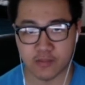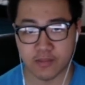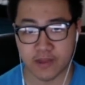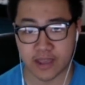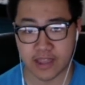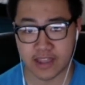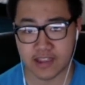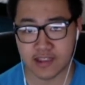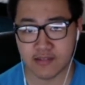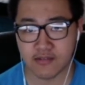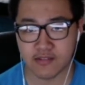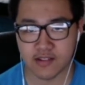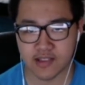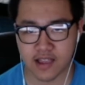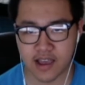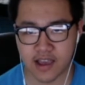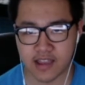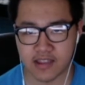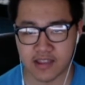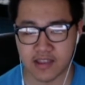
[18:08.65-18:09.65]
beginning of the
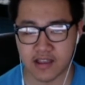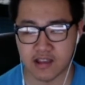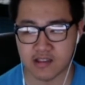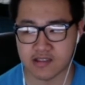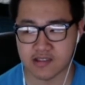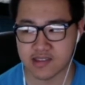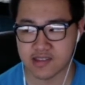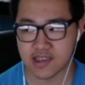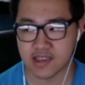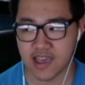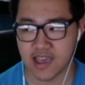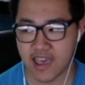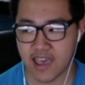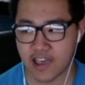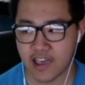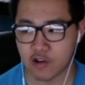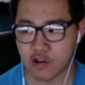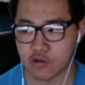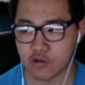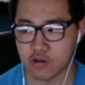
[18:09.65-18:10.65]
line, and I'll say
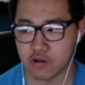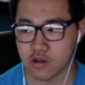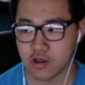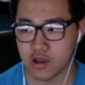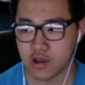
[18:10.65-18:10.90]
L.